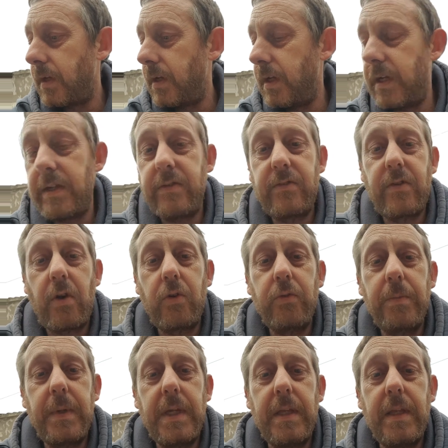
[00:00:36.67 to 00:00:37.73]
he's
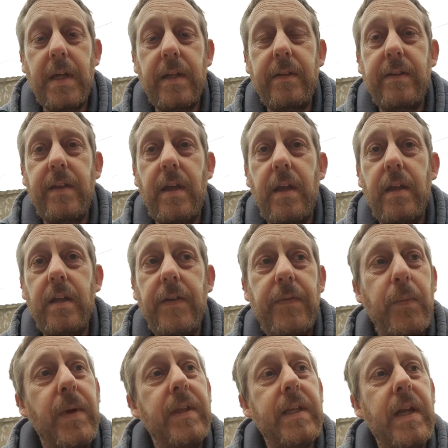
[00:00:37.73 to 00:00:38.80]
told me that if I
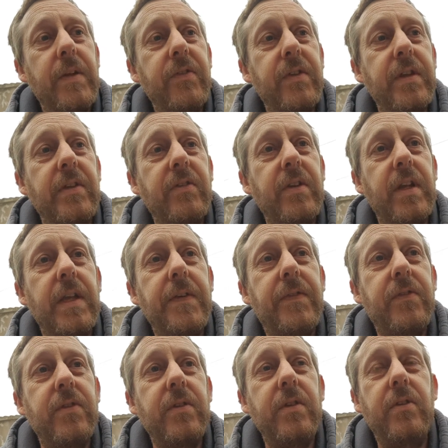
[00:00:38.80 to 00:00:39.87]
went down to these
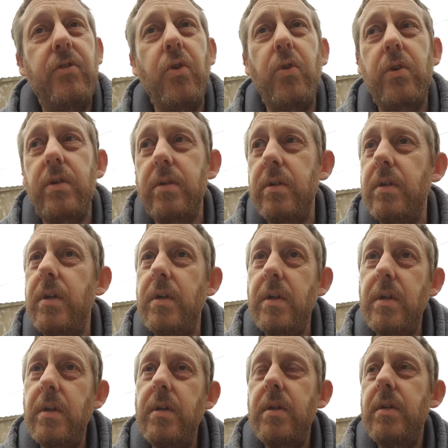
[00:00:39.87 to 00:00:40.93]
cliffs and dug
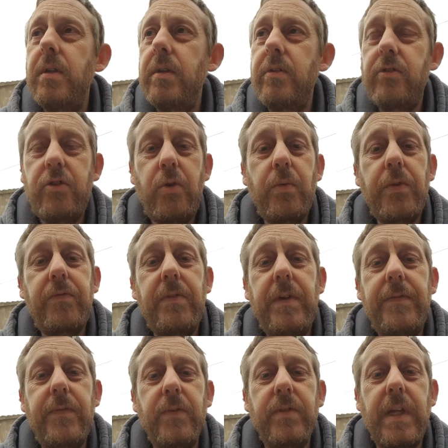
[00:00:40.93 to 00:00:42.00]
2 or 3
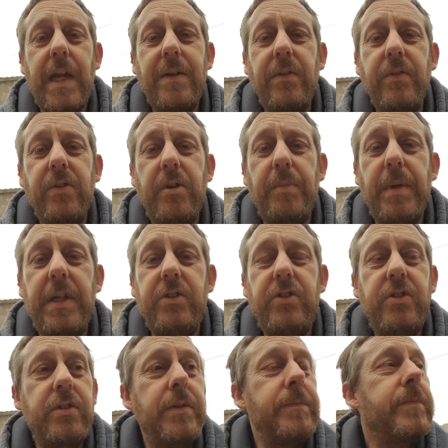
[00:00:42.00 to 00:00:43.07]
foot down under the
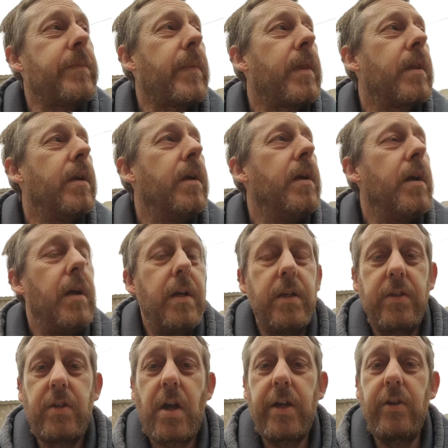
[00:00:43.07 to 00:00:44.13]
beach,
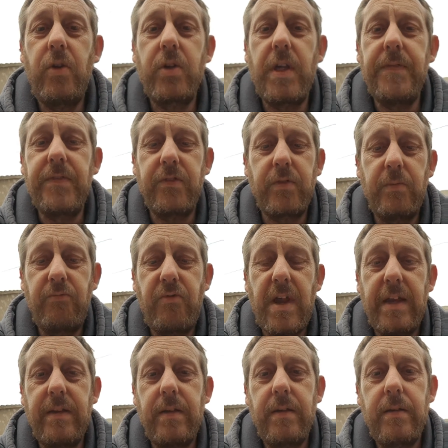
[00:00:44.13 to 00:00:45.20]
started looking for some
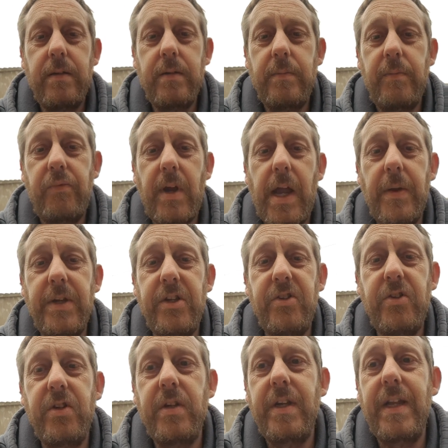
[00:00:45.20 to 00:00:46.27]
red
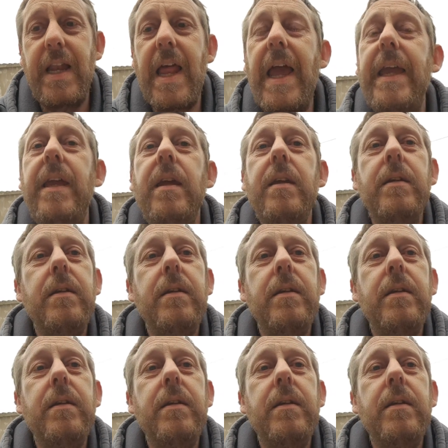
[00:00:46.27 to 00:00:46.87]
brownish clay,